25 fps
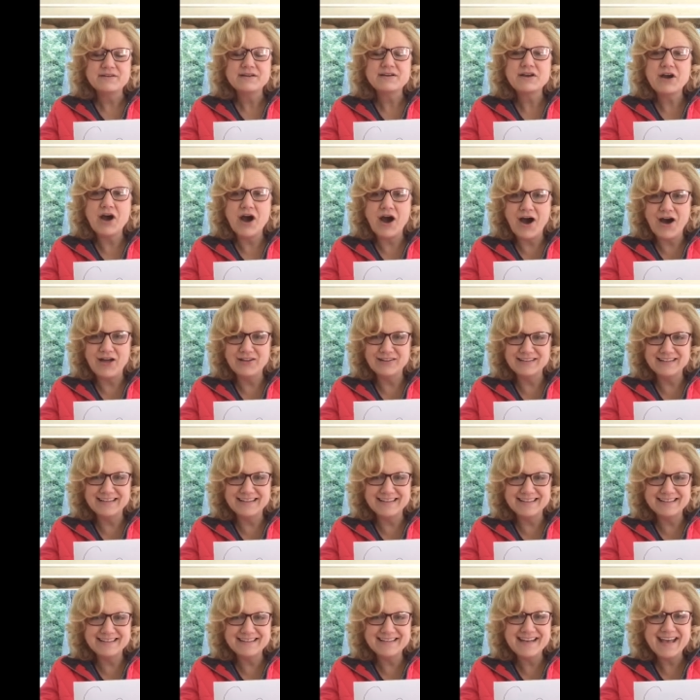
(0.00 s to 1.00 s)

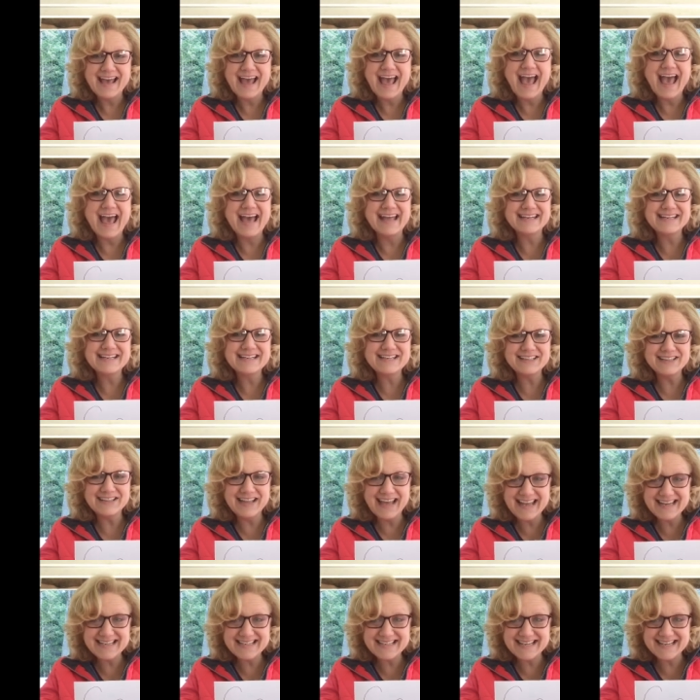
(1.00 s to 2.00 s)
Colin and
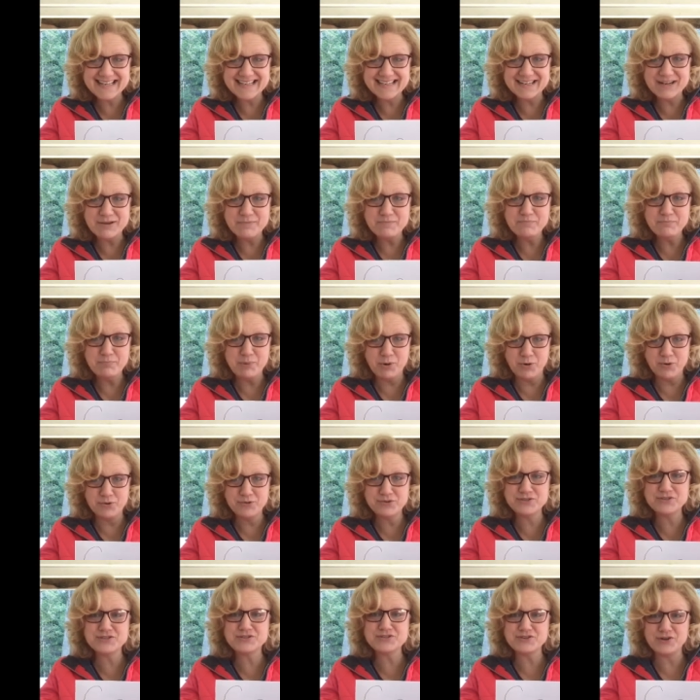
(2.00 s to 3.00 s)
Clayton
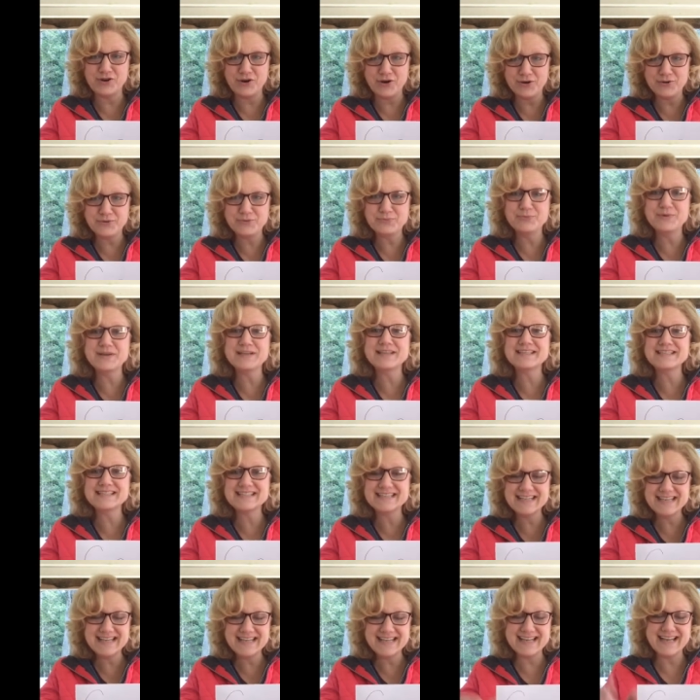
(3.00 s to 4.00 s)
both start with
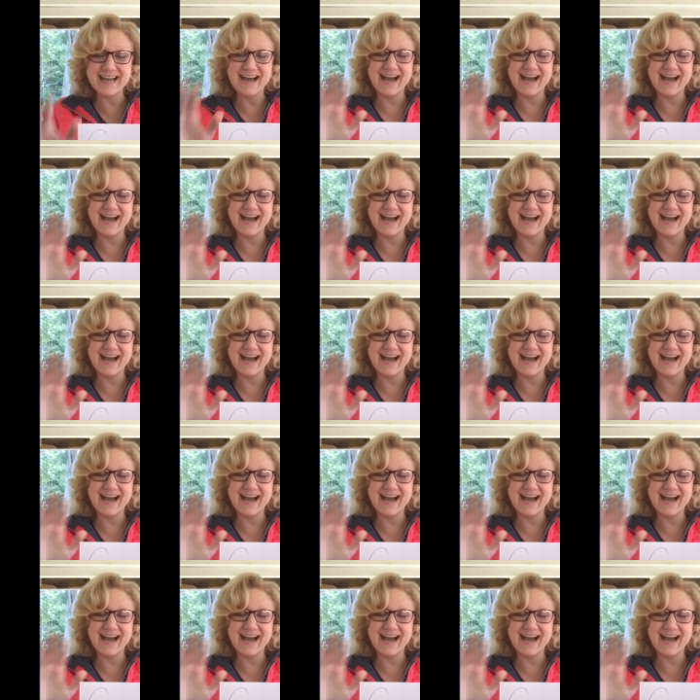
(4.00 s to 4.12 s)
C.